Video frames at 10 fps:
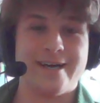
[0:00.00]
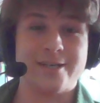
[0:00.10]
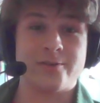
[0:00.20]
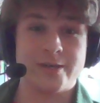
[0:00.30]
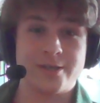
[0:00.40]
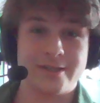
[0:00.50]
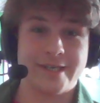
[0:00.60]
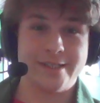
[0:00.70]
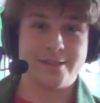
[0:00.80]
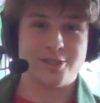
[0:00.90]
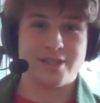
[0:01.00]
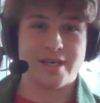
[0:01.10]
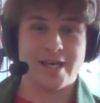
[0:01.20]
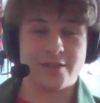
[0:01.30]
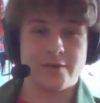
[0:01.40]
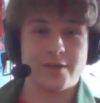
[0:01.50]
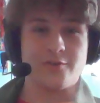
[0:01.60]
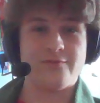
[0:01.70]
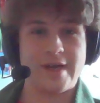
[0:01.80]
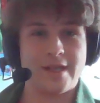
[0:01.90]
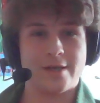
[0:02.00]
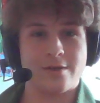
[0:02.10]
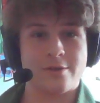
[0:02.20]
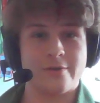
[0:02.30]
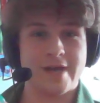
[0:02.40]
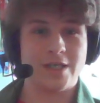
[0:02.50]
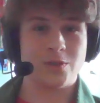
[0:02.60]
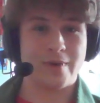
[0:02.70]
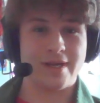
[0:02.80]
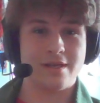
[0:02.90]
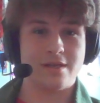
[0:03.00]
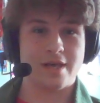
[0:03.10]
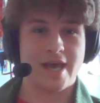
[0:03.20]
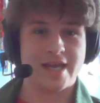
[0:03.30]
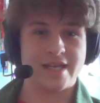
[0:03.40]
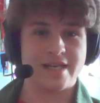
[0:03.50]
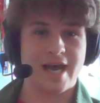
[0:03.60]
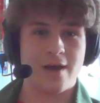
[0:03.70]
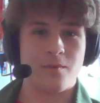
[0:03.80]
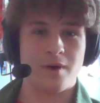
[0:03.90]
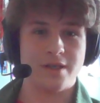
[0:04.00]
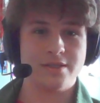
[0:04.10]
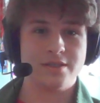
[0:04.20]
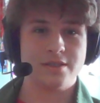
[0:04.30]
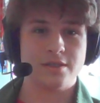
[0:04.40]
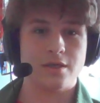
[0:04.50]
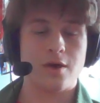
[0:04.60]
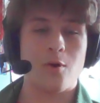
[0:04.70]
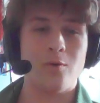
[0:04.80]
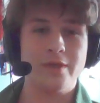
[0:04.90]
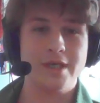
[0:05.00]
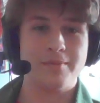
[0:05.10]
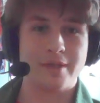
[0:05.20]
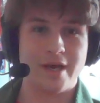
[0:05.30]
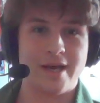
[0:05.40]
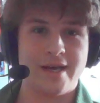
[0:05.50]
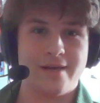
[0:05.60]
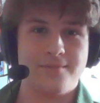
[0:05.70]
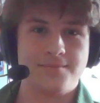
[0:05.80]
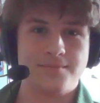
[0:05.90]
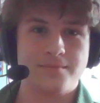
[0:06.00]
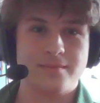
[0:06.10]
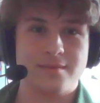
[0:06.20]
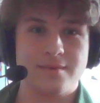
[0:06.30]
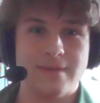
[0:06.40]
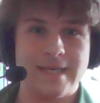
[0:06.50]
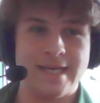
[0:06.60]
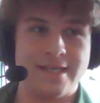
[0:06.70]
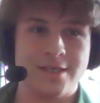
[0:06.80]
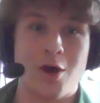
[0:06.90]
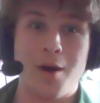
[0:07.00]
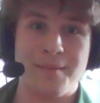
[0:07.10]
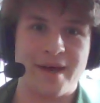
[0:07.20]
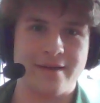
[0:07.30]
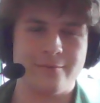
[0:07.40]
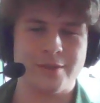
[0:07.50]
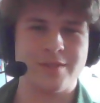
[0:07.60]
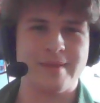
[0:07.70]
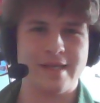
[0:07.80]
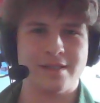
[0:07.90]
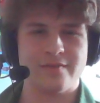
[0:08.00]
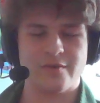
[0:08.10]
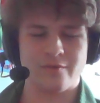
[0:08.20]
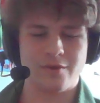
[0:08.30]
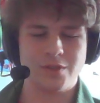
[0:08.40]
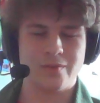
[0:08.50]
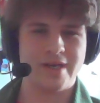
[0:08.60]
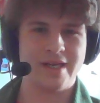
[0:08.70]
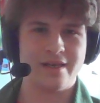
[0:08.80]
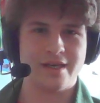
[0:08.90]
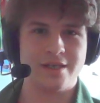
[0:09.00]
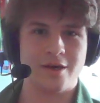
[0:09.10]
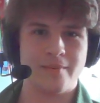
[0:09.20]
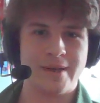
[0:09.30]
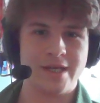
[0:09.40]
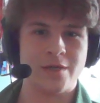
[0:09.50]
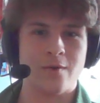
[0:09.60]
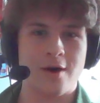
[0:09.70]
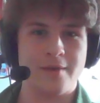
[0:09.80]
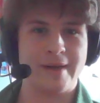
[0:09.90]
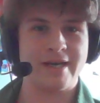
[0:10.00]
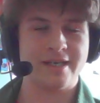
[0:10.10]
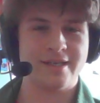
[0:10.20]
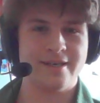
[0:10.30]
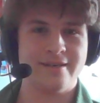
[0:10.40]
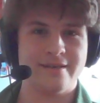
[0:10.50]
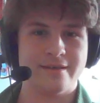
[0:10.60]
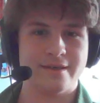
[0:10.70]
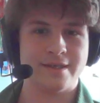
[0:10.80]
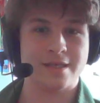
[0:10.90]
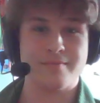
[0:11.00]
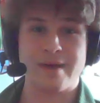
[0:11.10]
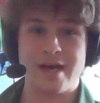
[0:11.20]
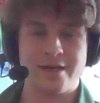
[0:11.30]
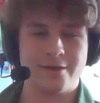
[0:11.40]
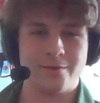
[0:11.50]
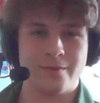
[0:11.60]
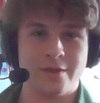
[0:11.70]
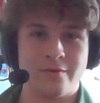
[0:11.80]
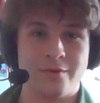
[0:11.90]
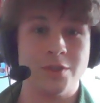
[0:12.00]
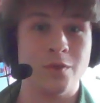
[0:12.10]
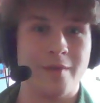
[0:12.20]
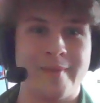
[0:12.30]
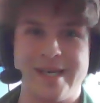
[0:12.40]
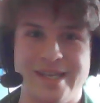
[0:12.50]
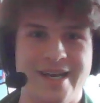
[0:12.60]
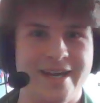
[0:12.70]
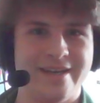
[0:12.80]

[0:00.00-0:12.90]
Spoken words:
critical hits and critical failures, so nat 20s and nat 1s, only apply in combat, which means if you roll a 20 in combat, you automatically, it doesn't matter what you rolled, you automatically hit.